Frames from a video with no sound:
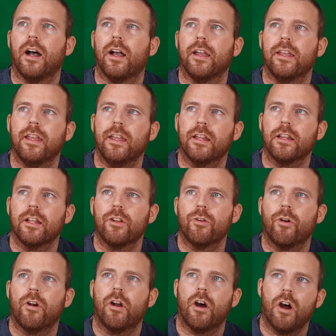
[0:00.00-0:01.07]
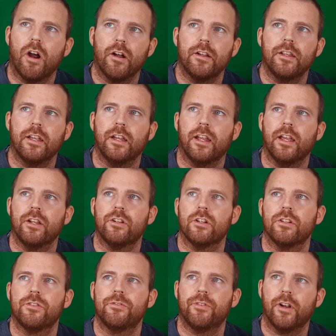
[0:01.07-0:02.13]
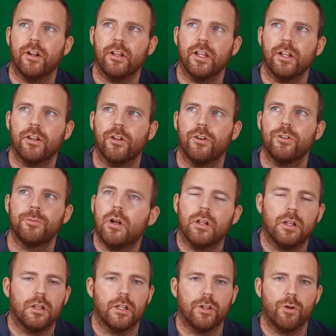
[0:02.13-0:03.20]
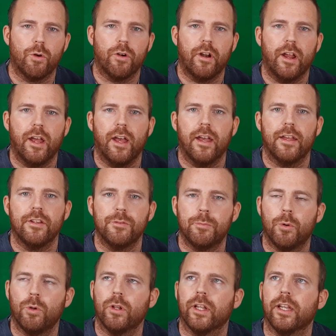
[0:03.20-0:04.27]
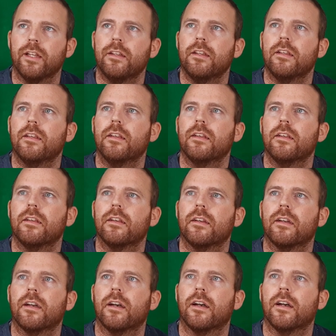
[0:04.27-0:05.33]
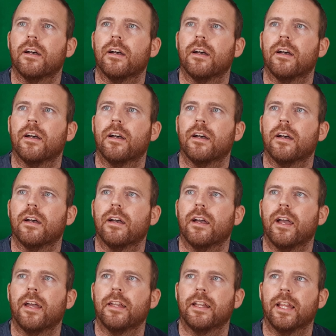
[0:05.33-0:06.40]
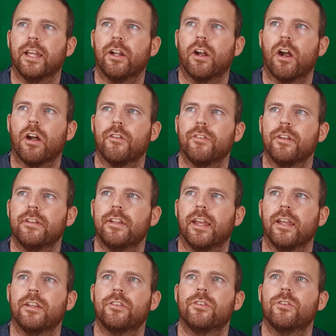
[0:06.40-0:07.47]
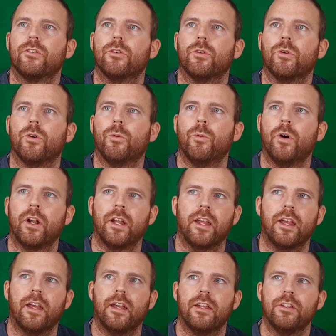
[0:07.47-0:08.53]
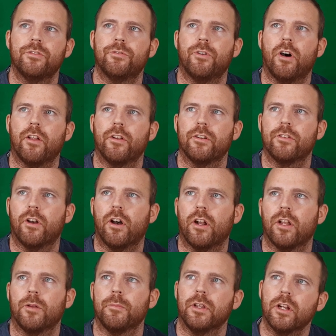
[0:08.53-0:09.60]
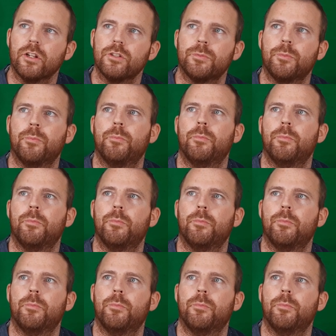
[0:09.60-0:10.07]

He and Lenora are teenagers, fairly close. Lenora is bullied, and later Arvin takes what his father taught him years